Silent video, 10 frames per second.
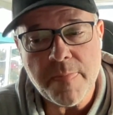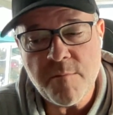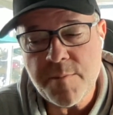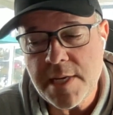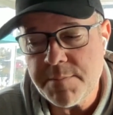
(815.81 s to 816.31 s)

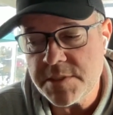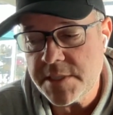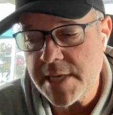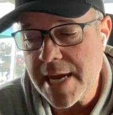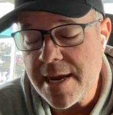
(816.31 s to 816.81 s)
we've been able
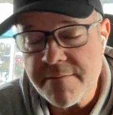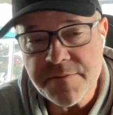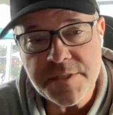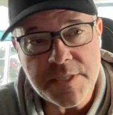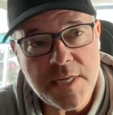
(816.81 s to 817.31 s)
to have
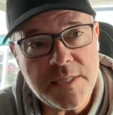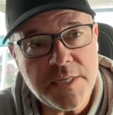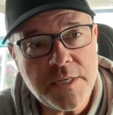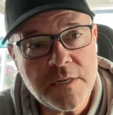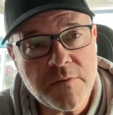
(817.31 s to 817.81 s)
the
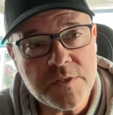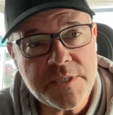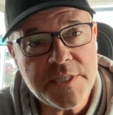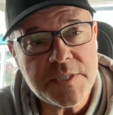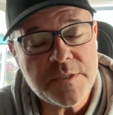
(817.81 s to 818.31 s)

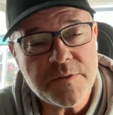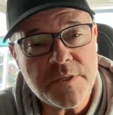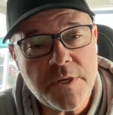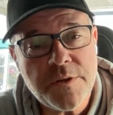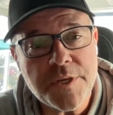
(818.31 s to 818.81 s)
university's
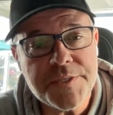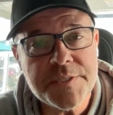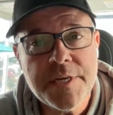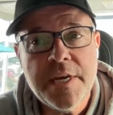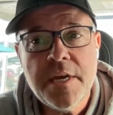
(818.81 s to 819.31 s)
student unions